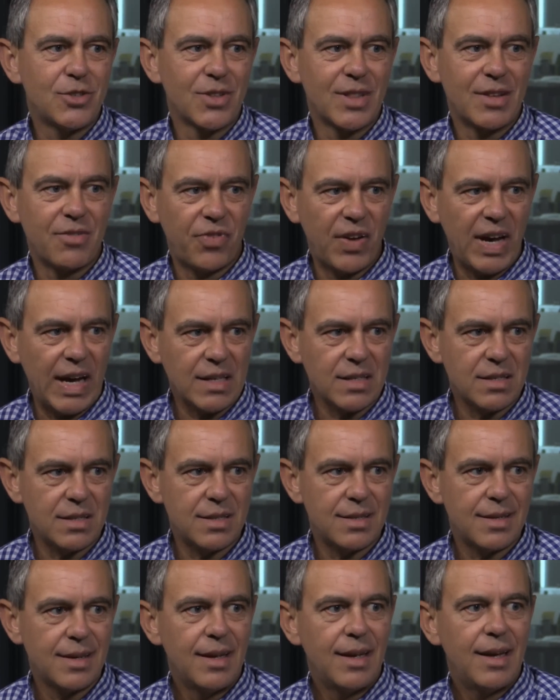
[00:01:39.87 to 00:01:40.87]
on the
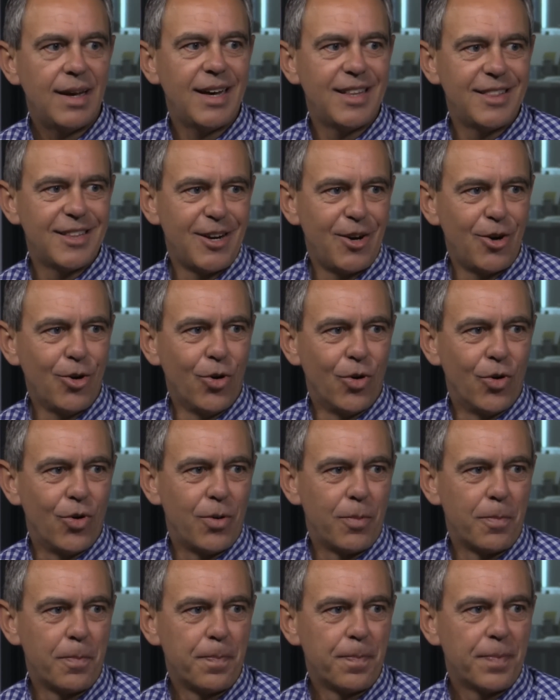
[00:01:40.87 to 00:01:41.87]
facts and the law
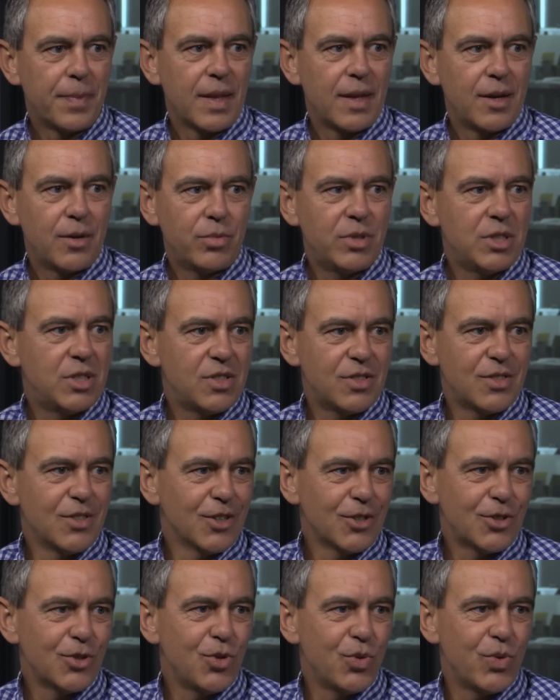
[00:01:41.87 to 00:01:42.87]
which is
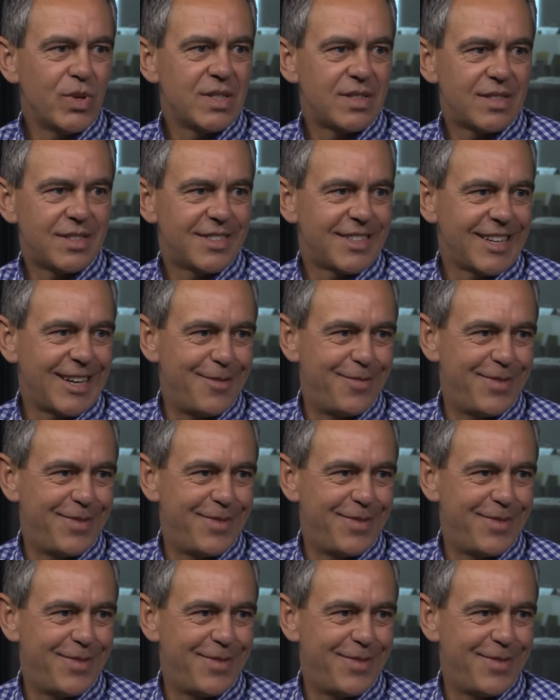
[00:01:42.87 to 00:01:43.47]
not always the same